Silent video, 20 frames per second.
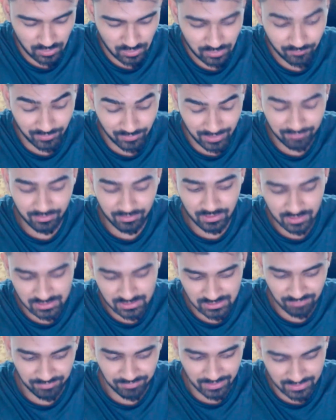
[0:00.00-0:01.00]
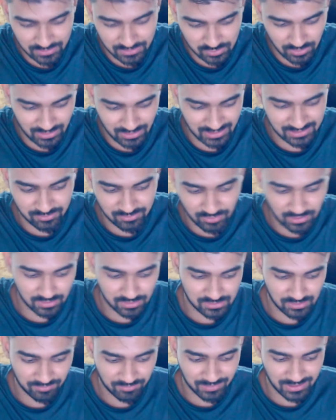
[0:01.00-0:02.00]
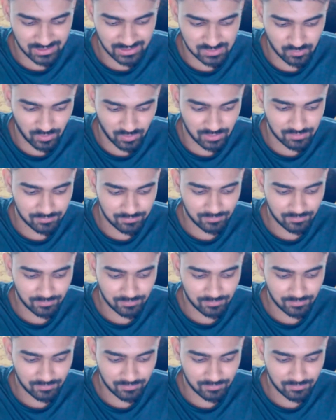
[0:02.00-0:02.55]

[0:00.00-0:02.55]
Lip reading: y will receive -2, and x will receive -1.